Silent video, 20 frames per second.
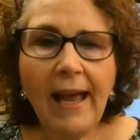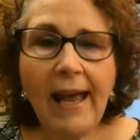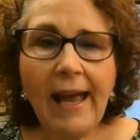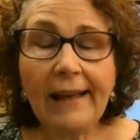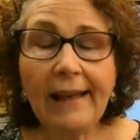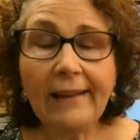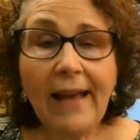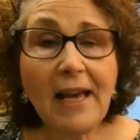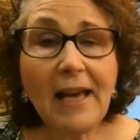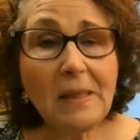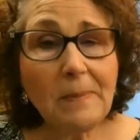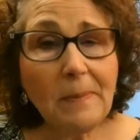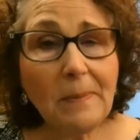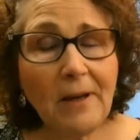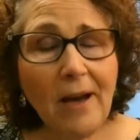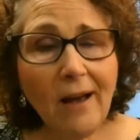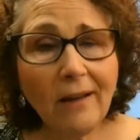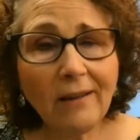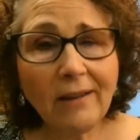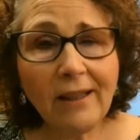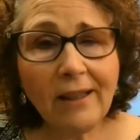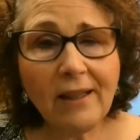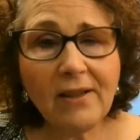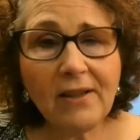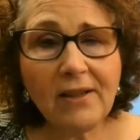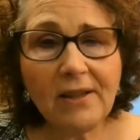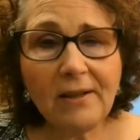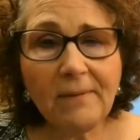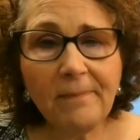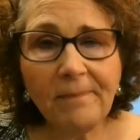And last but not
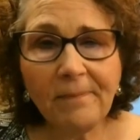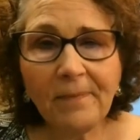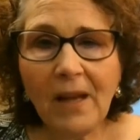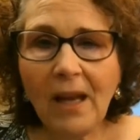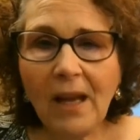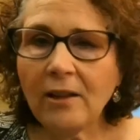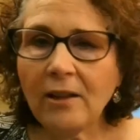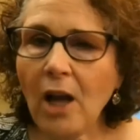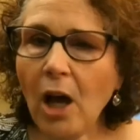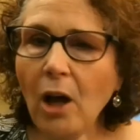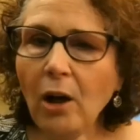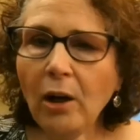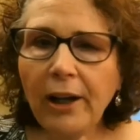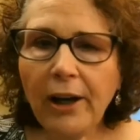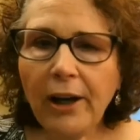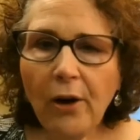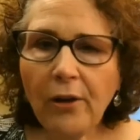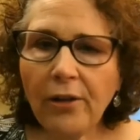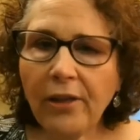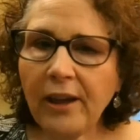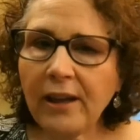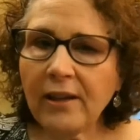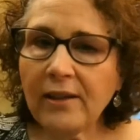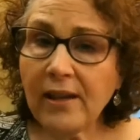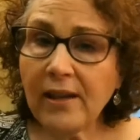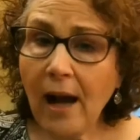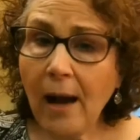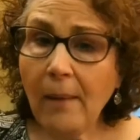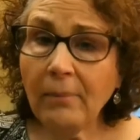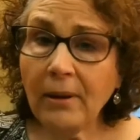least, not only are things
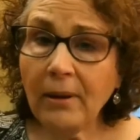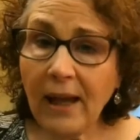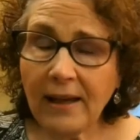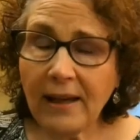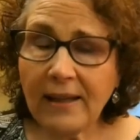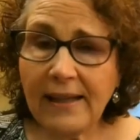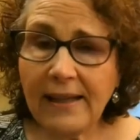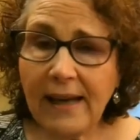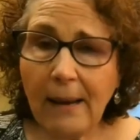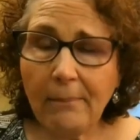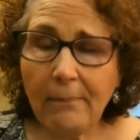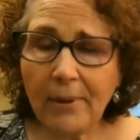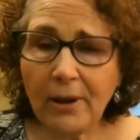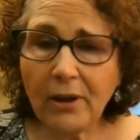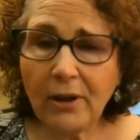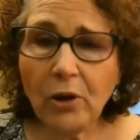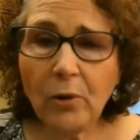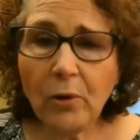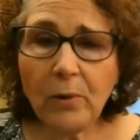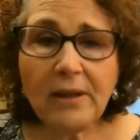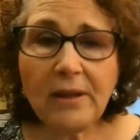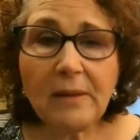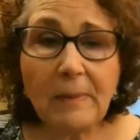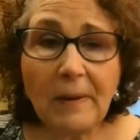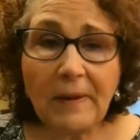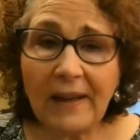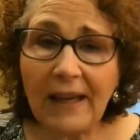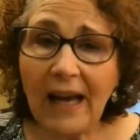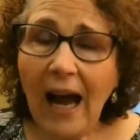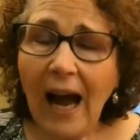complex and ambiguous, but
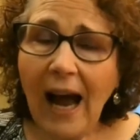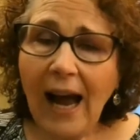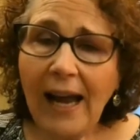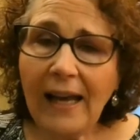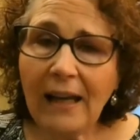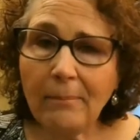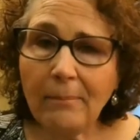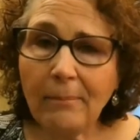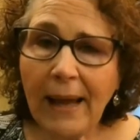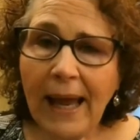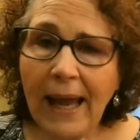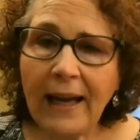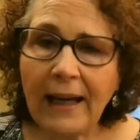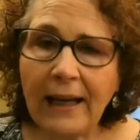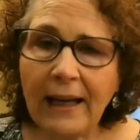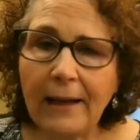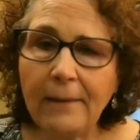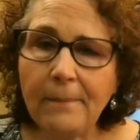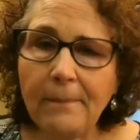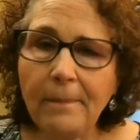the I in BANI